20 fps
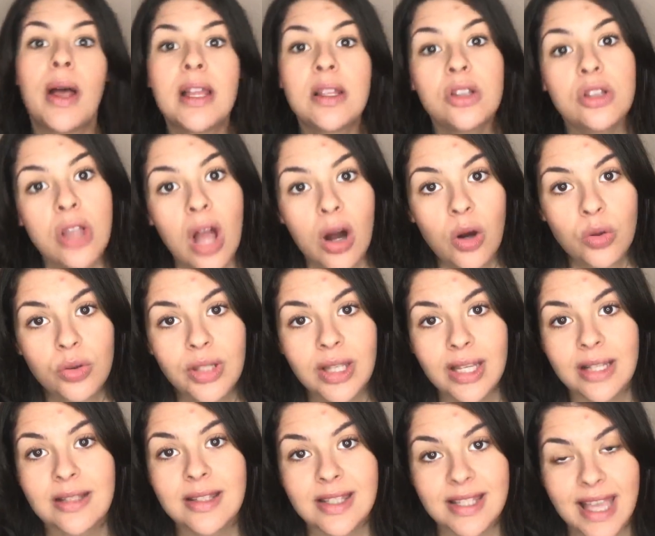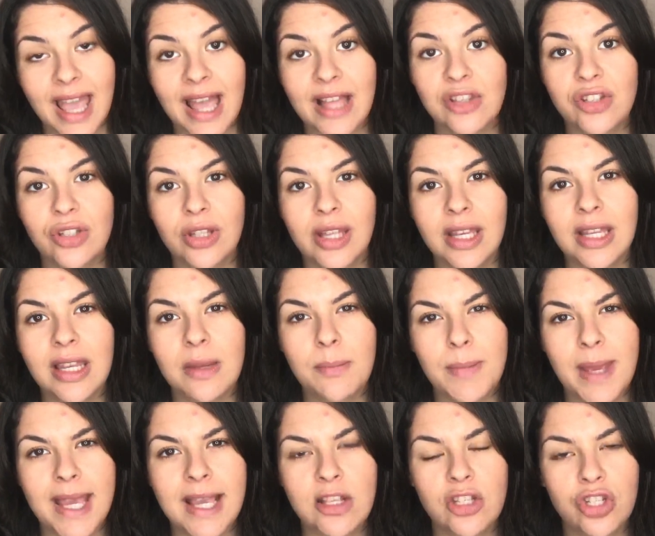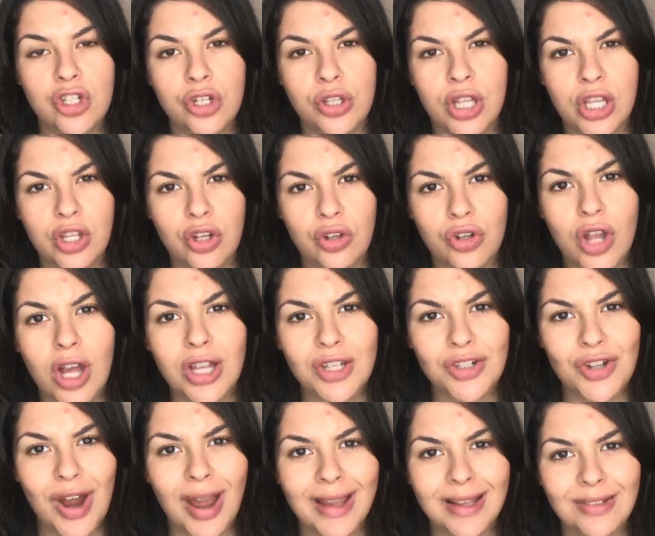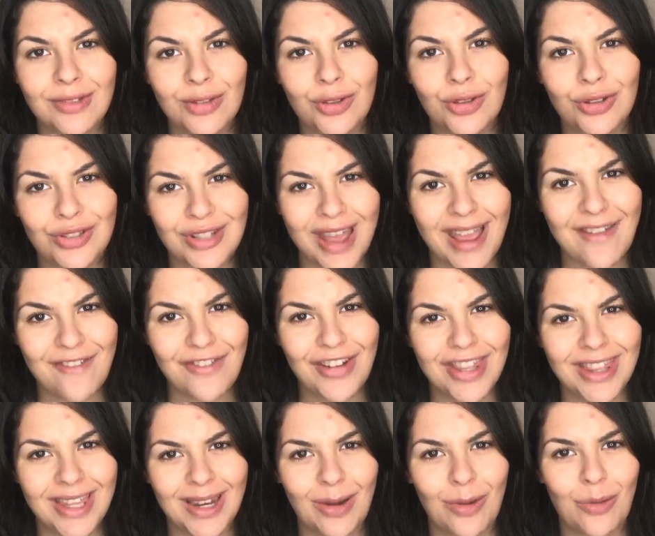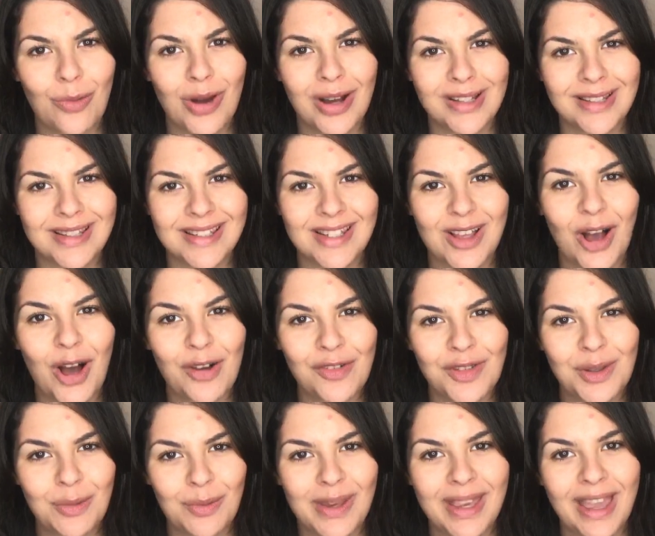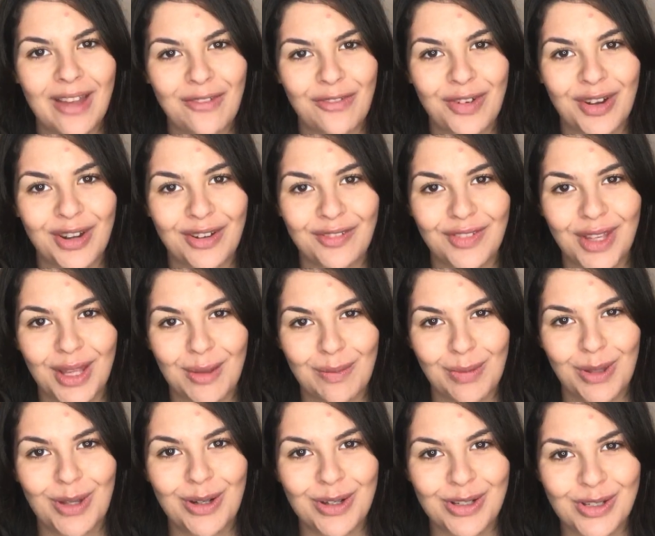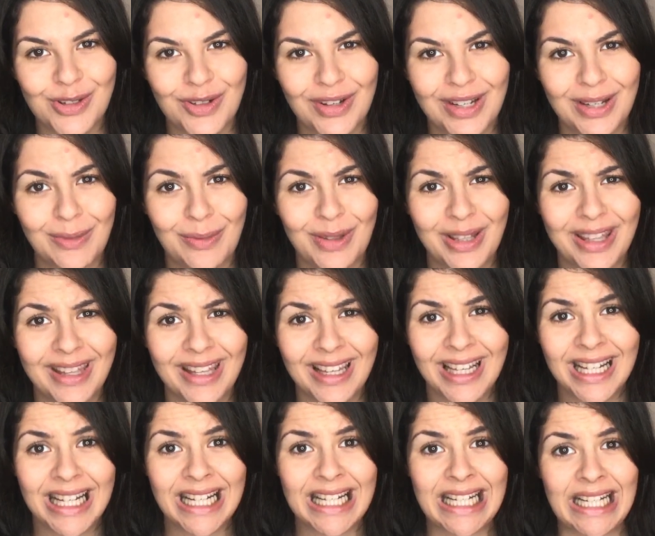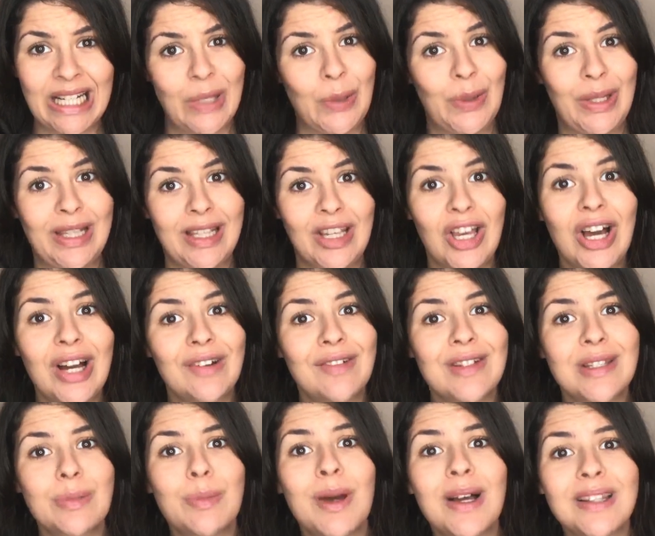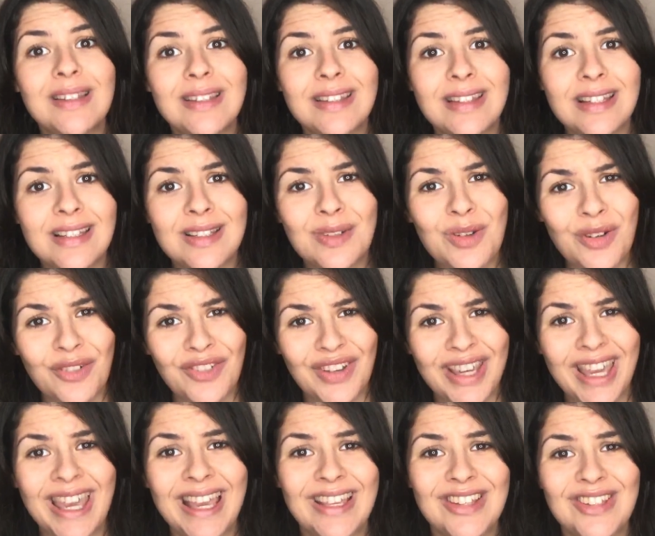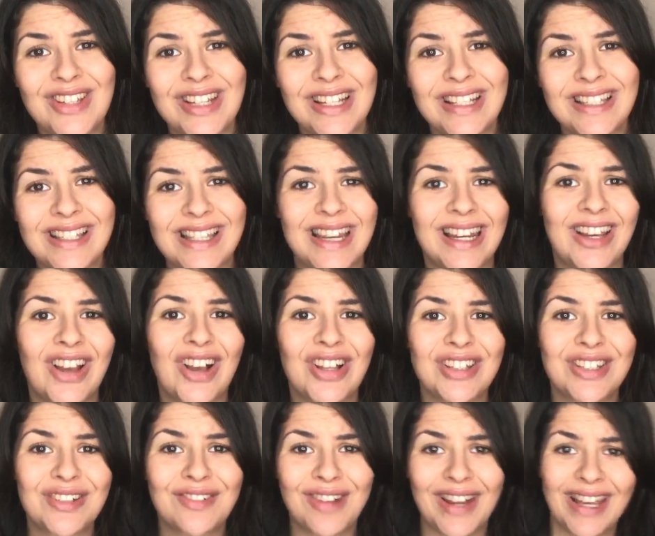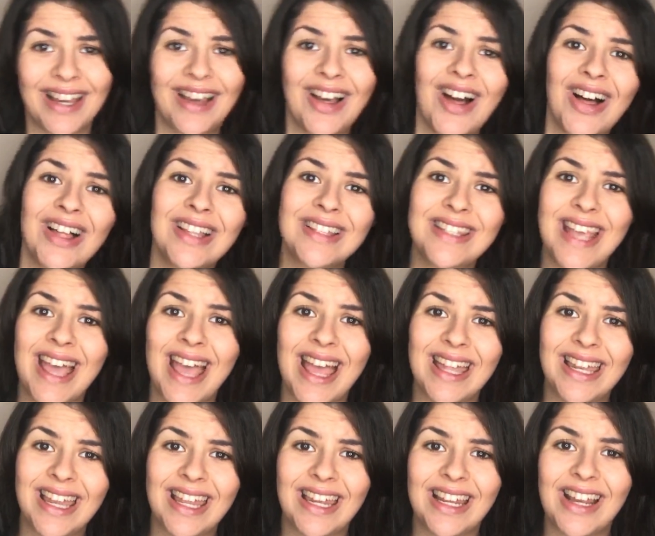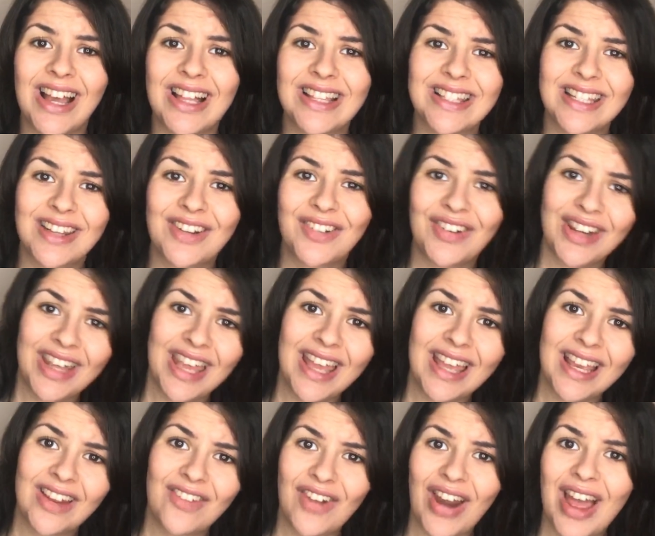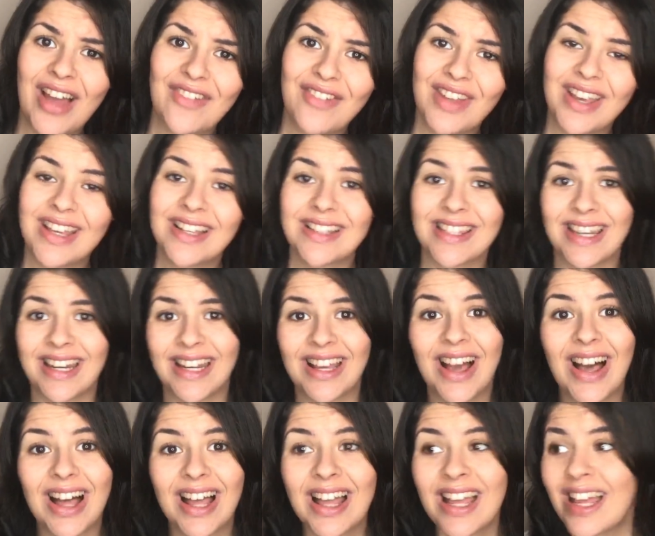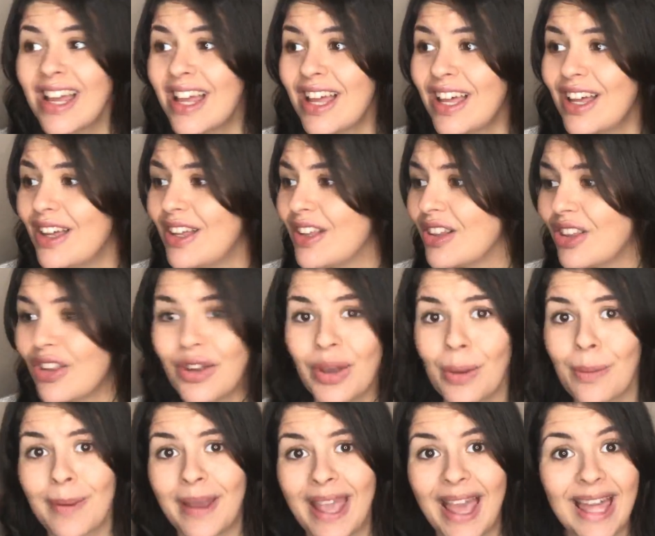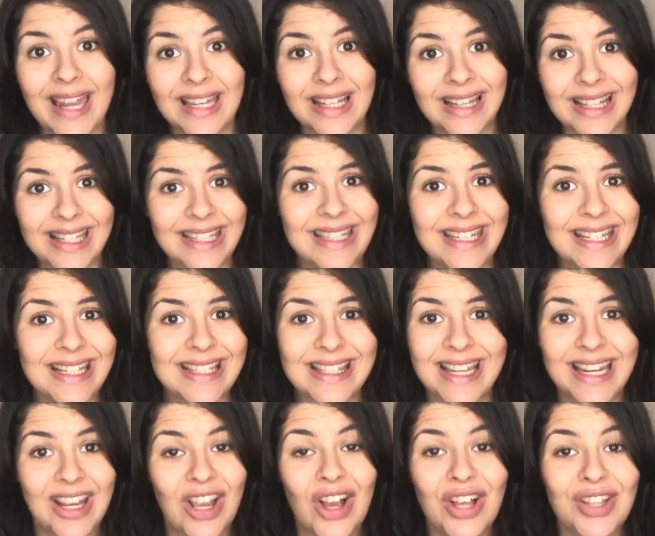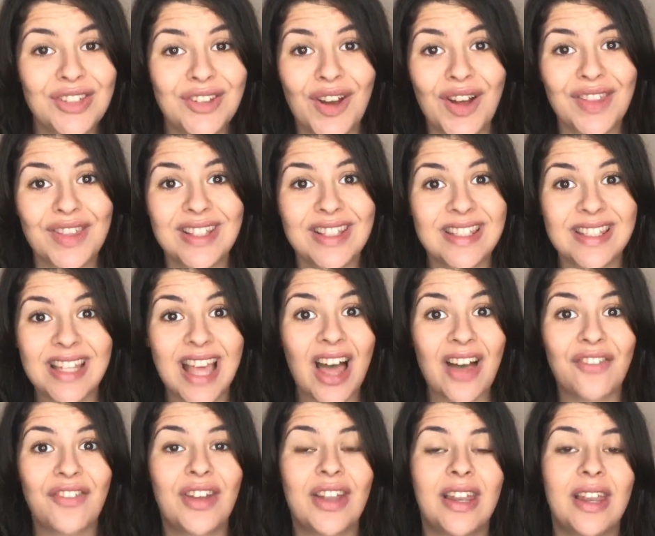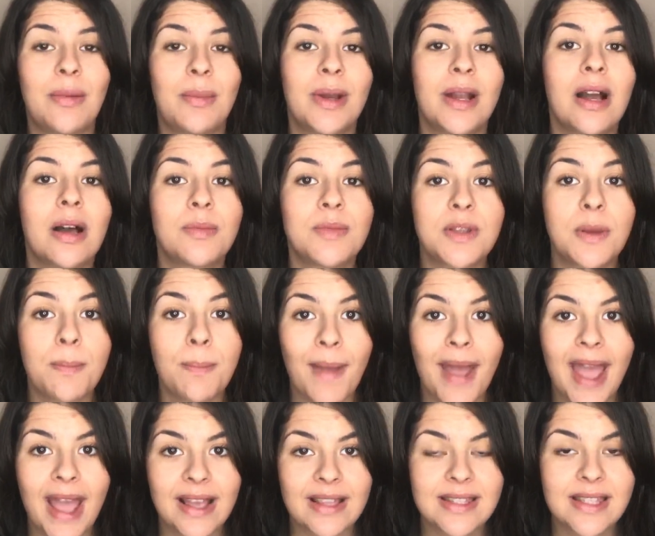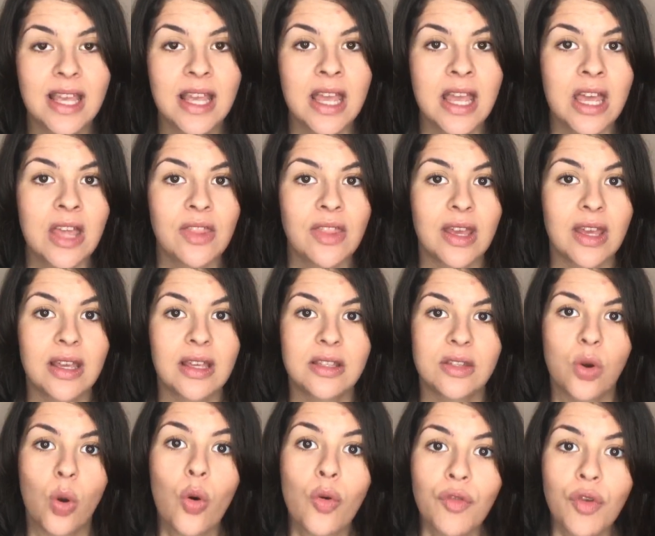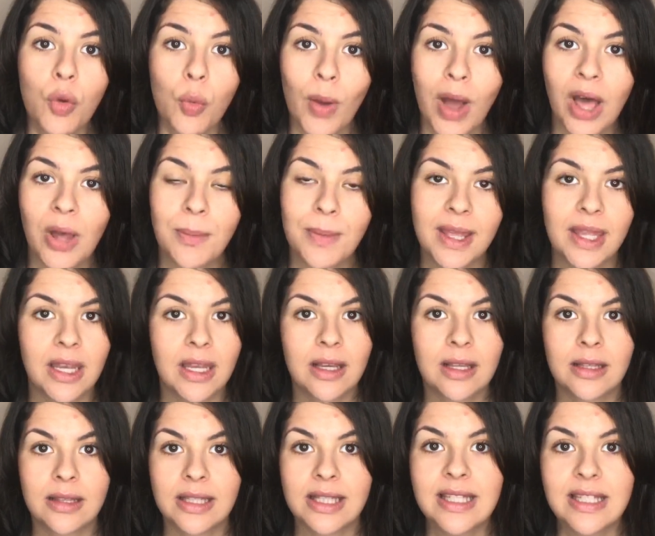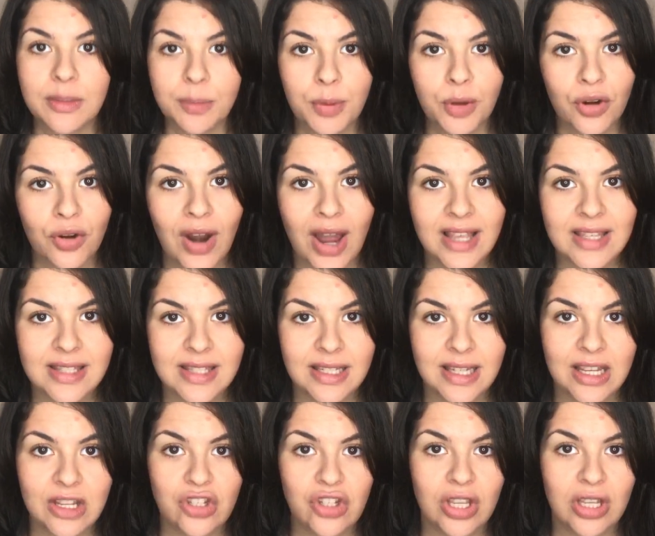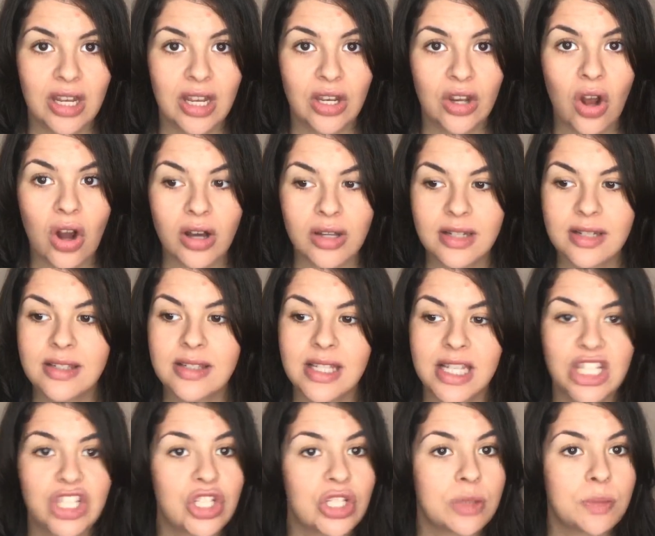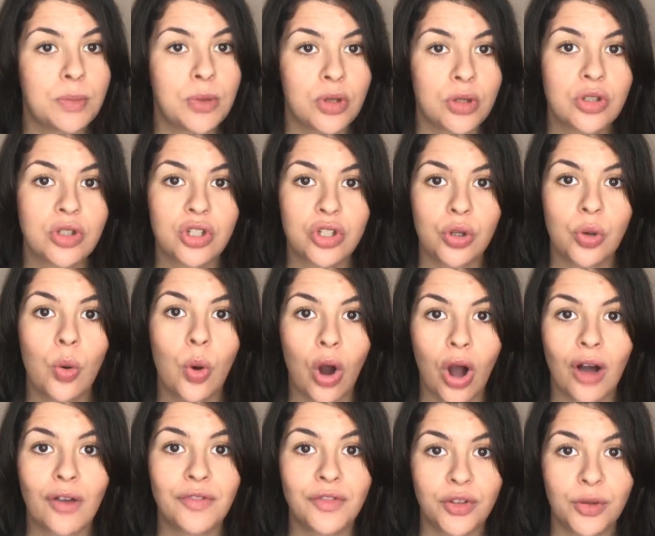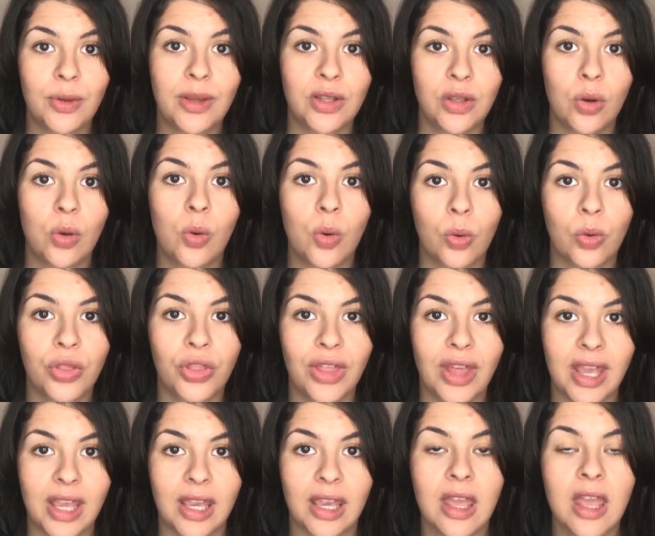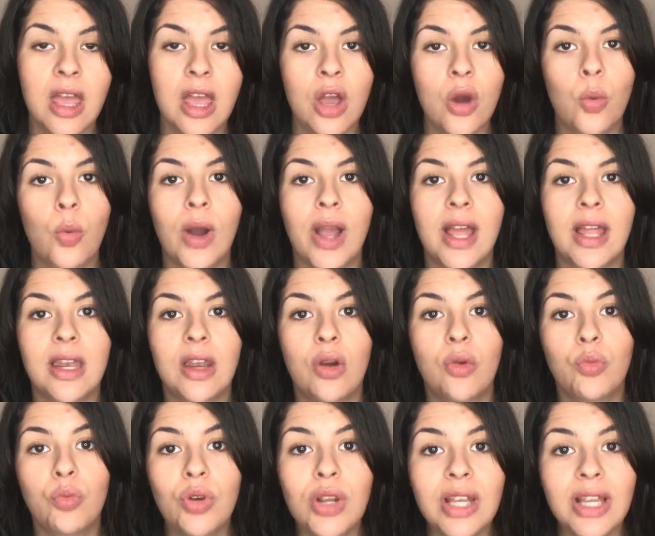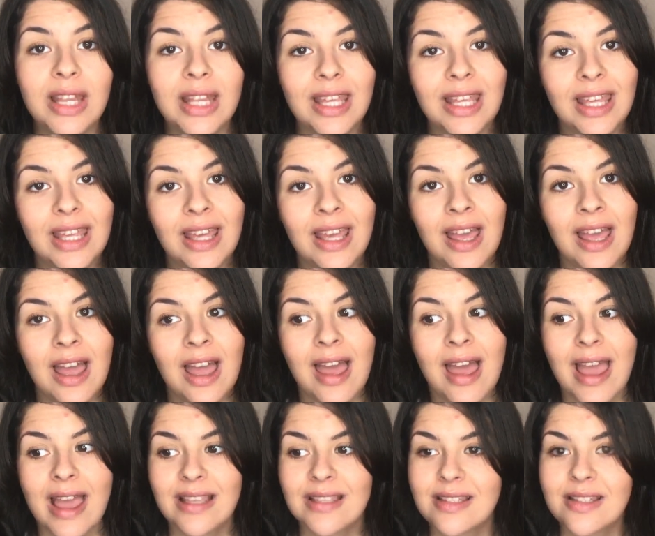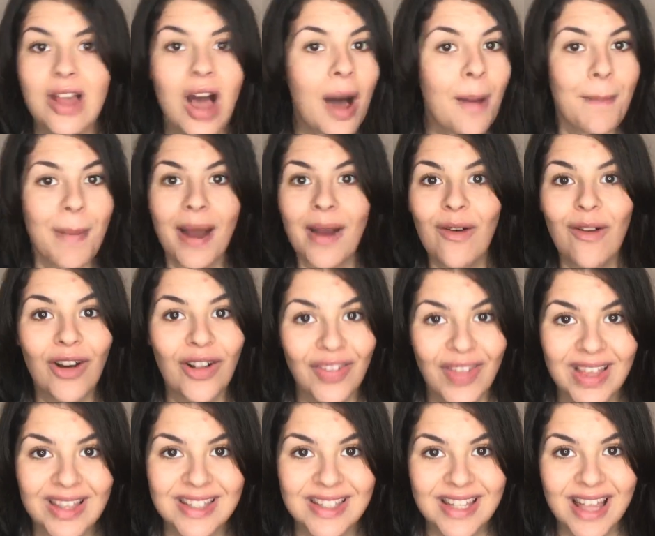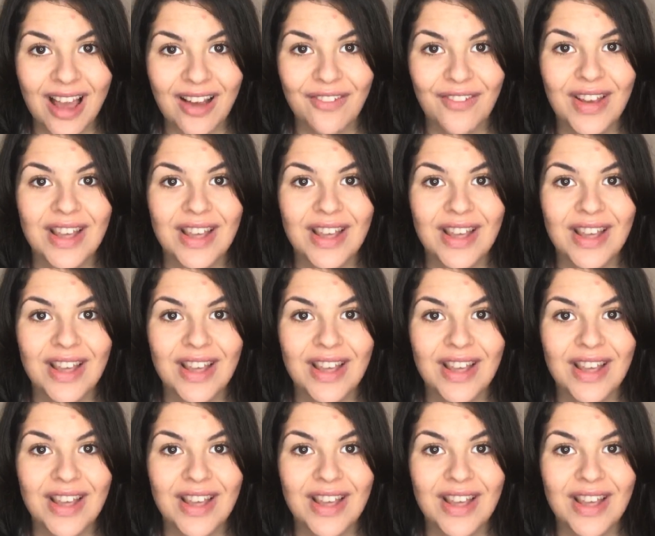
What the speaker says: And not only in scheduling, making sure that you're not trying to do everything at once. So often we get in front of the computer screen and we're like, well, I got to respond to these notifications, and I got to write content, and I got to create graphics, and I got to look at my analytics, and I got to do all this stuff, and it becomes a mess that is overwhelming and can lead to procrastination, and honestly just puts you off doing the whole thing, when really it's not about all that stuff.